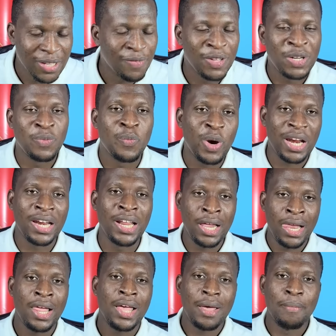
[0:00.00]
Even when
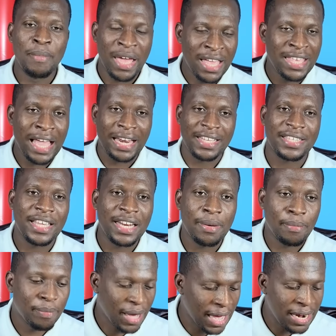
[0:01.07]
men nyane sen
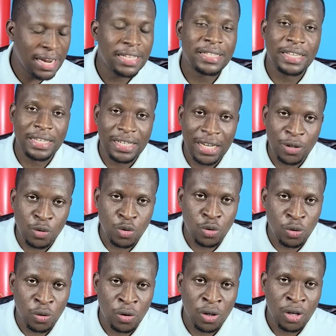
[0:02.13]
in pen se di eno
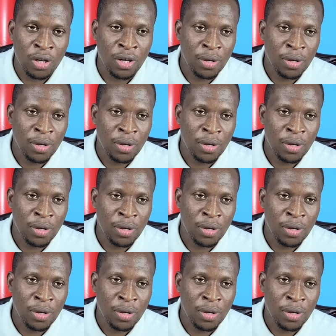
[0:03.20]
sono,